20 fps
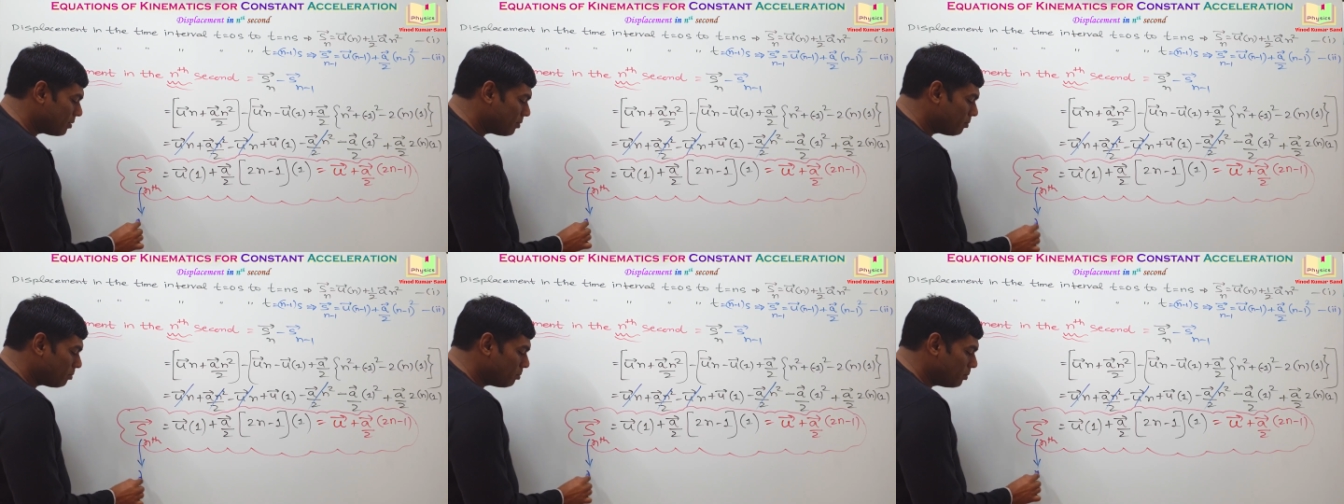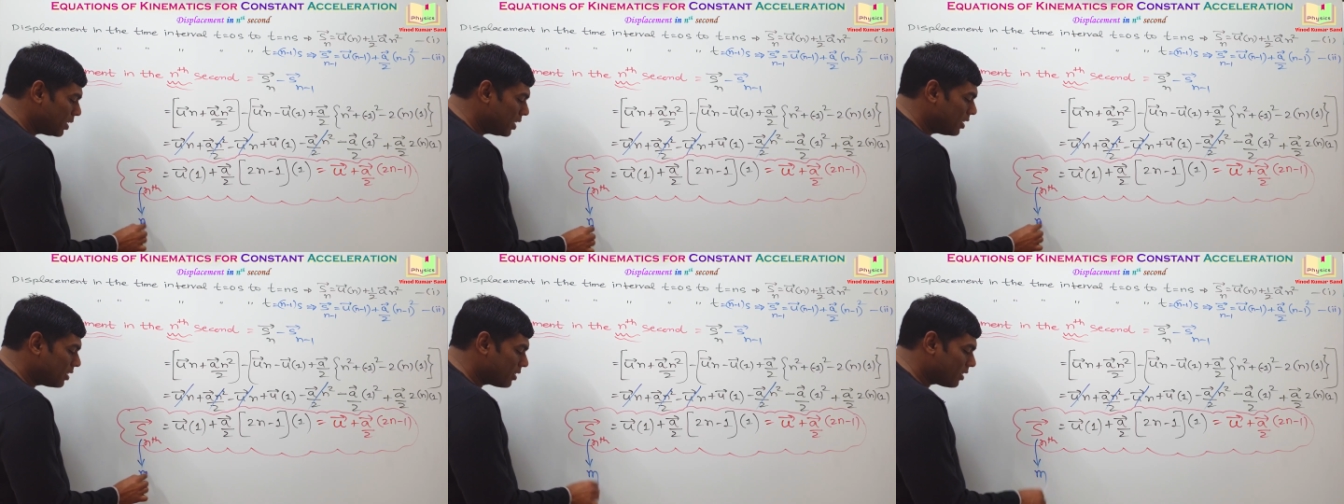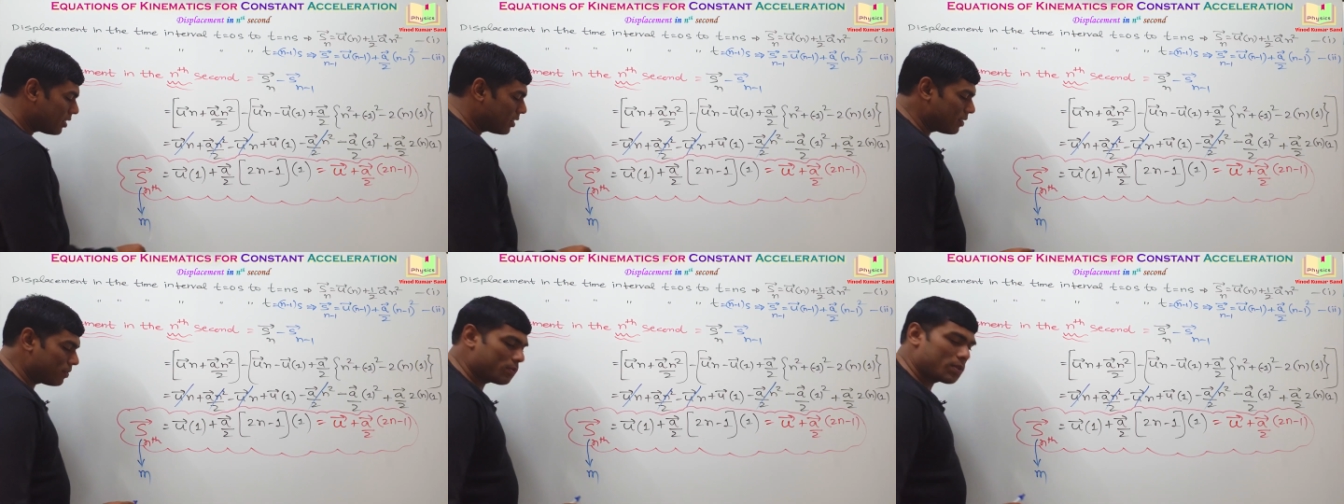
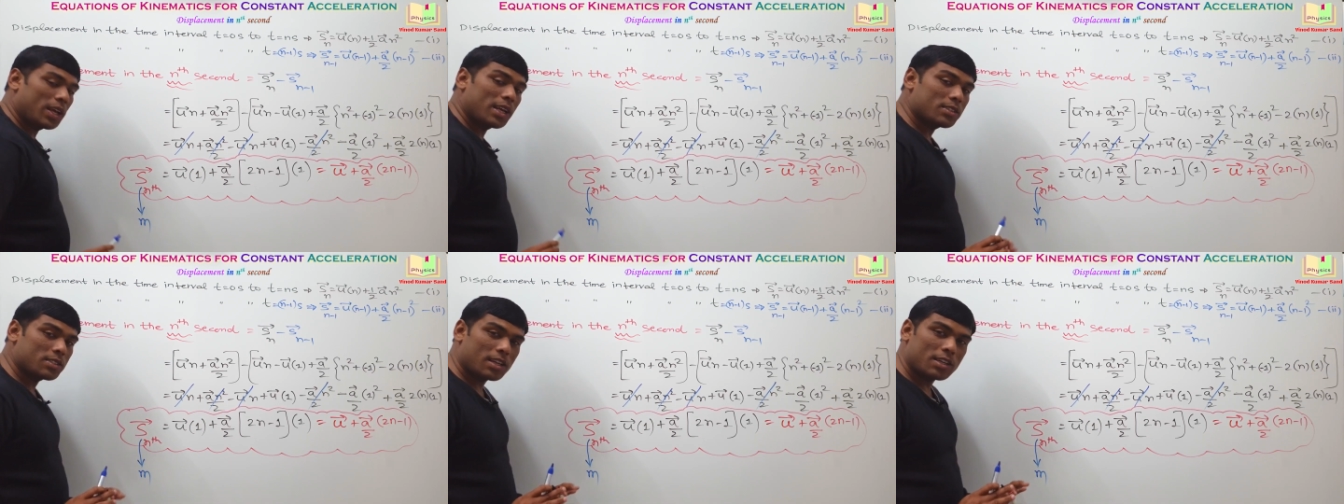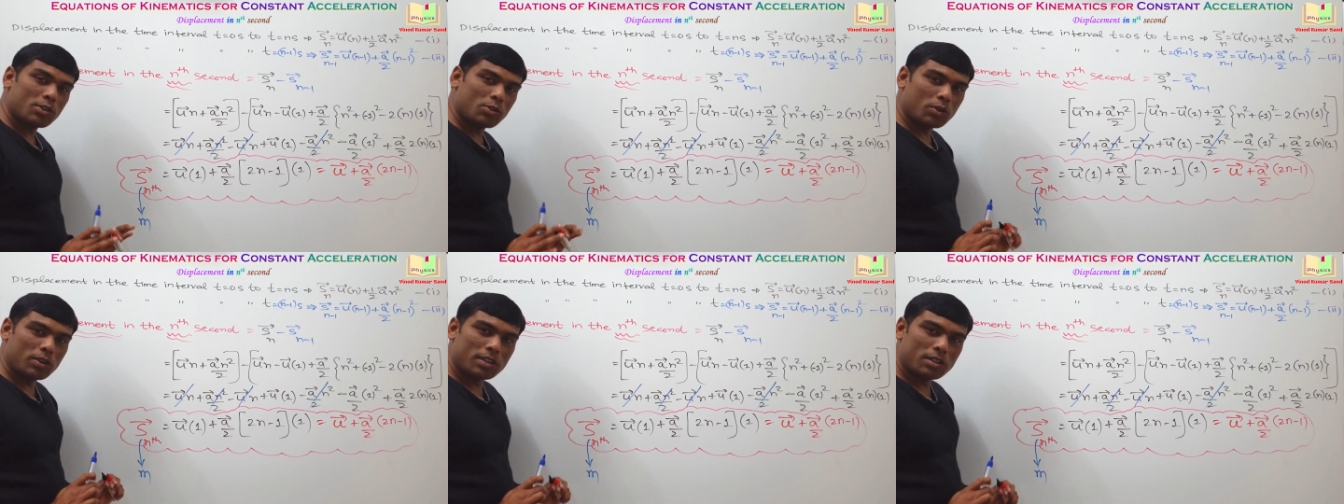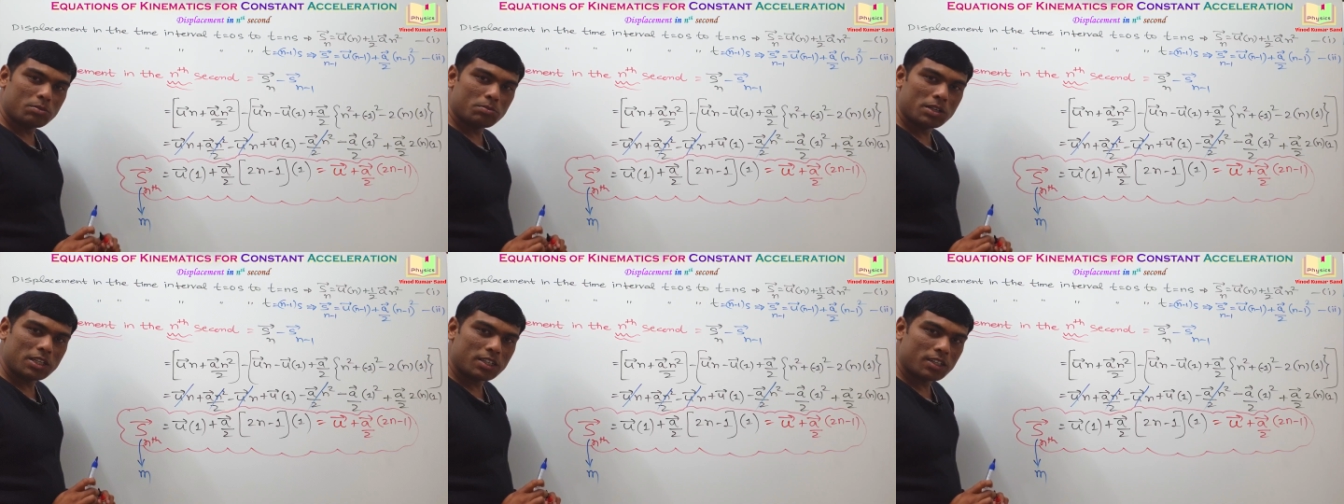meter, SI
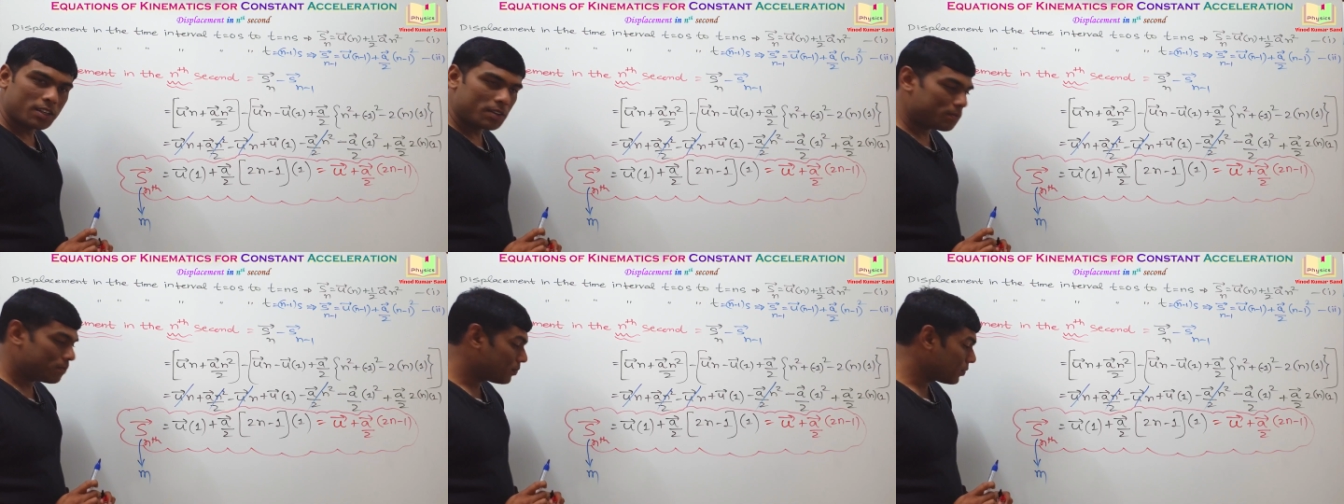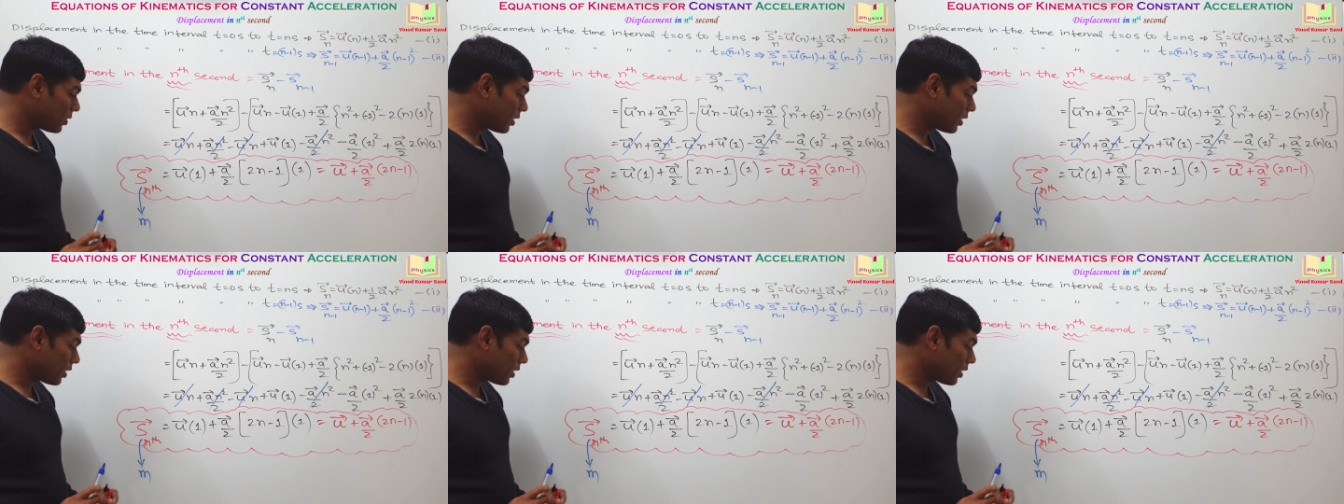unit meter.